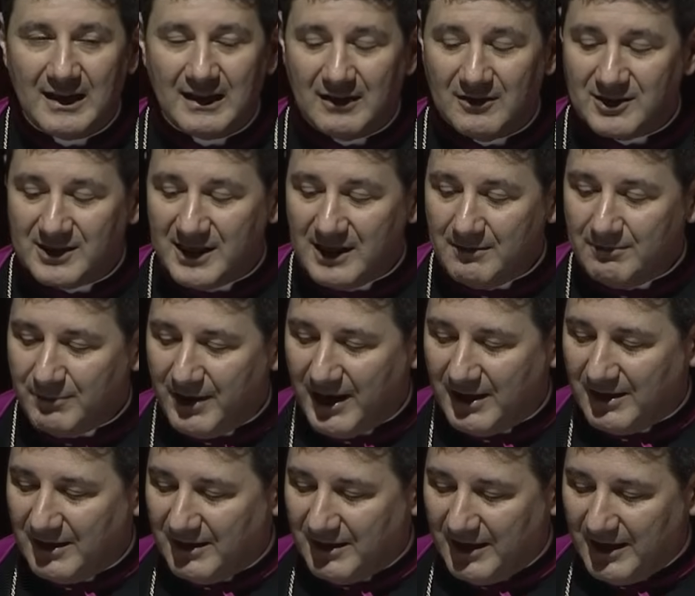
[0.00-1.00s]
Now, St.
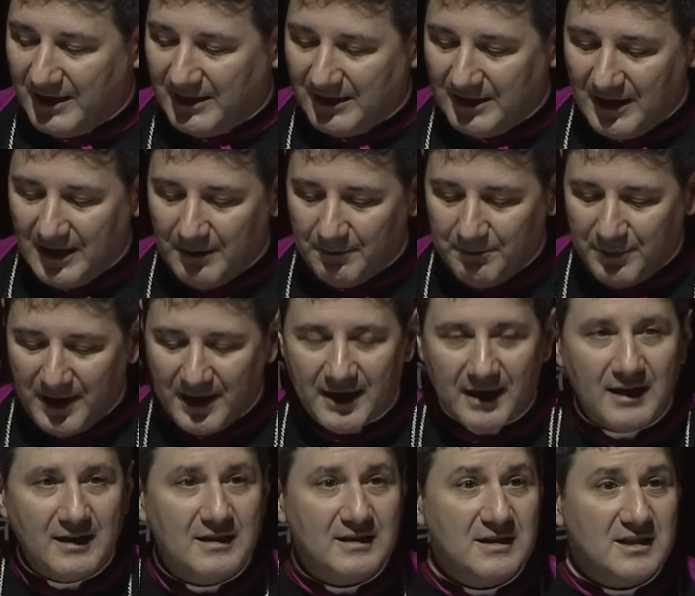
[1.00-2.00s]
Benedict
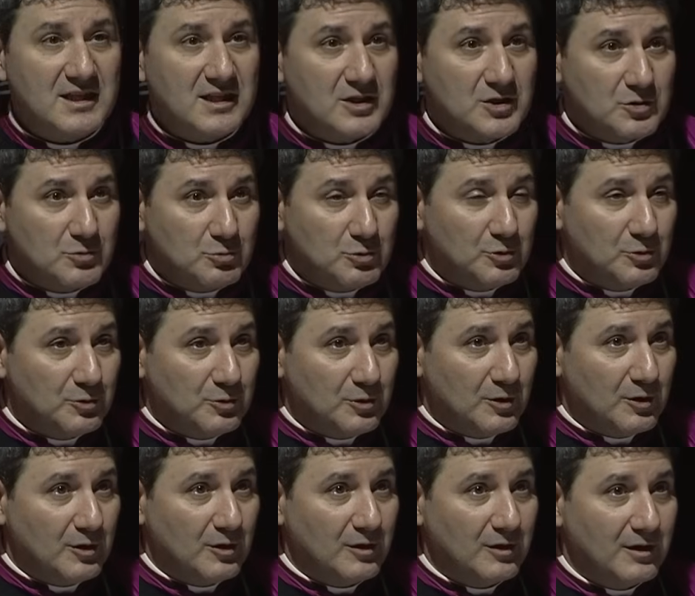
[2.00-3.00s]
begins his
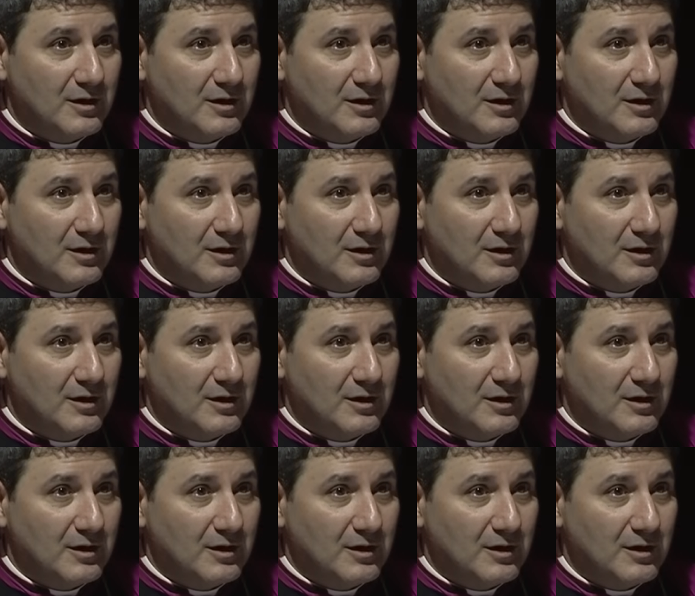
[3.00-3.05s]
rule,